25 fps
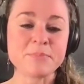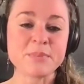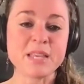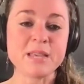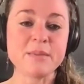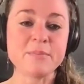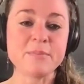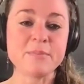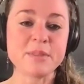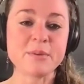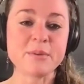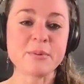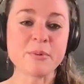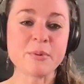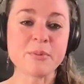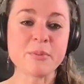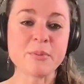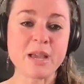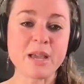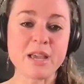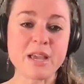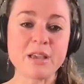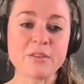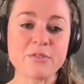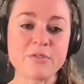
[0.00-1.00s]
keep them
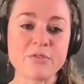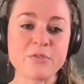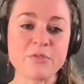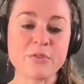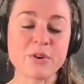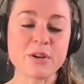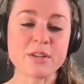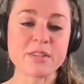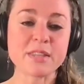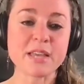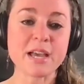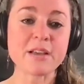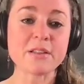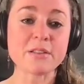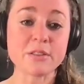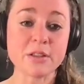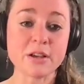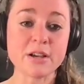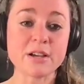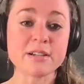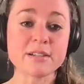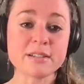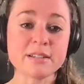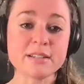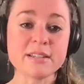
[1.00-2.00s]
away for that
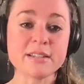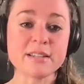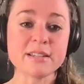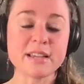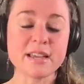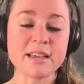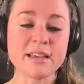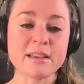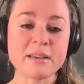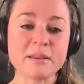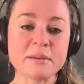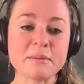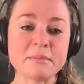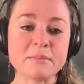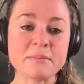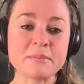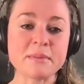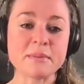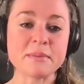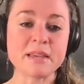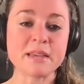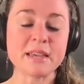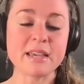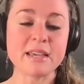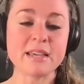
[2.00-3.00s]
long.
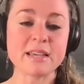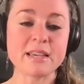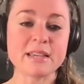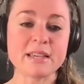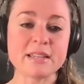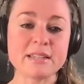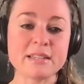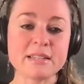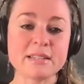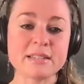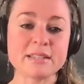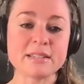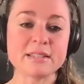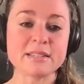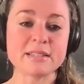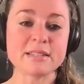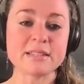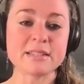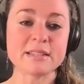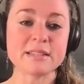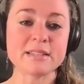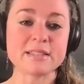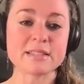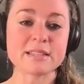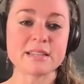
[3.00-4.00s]
And
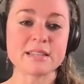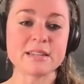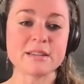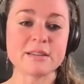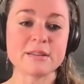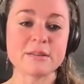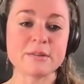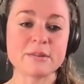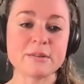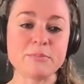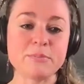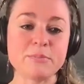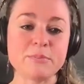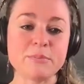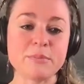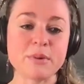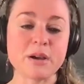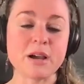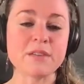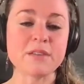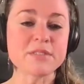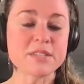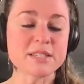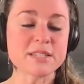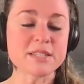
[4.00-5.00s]
it's going to,
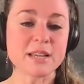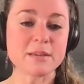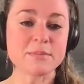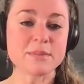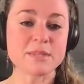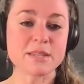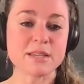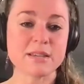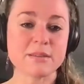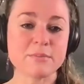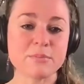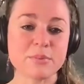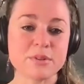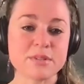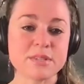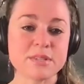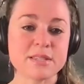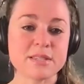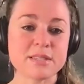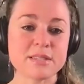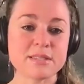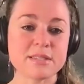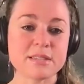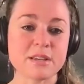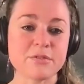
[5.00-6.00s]
oftentimes it
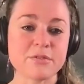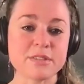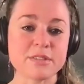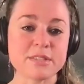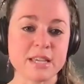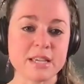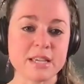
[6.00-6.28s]
presents itself as